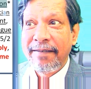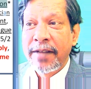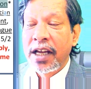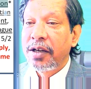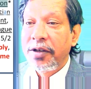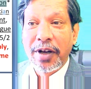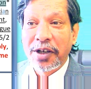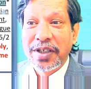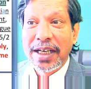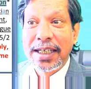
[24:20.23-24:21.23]
Okay?
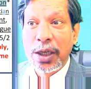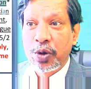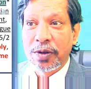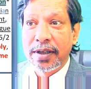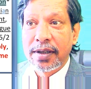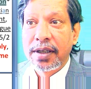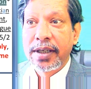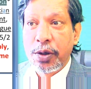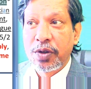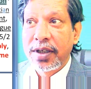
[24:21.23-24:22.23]
Do not say
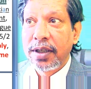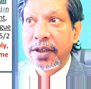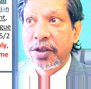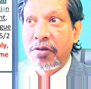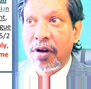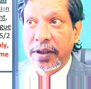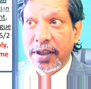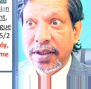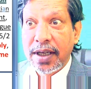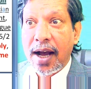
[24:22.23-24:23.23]
tuition. Tuition is
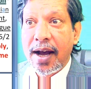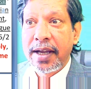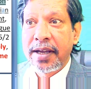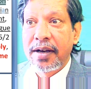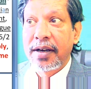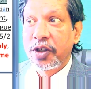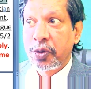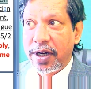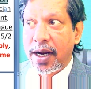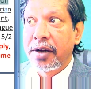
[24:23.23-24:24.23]
wrong. There's an I
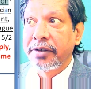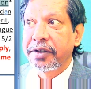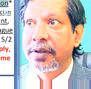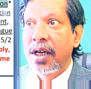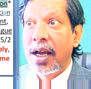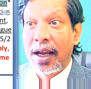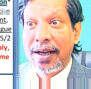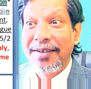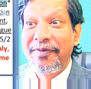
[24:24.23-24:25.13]
here. It's pronounced.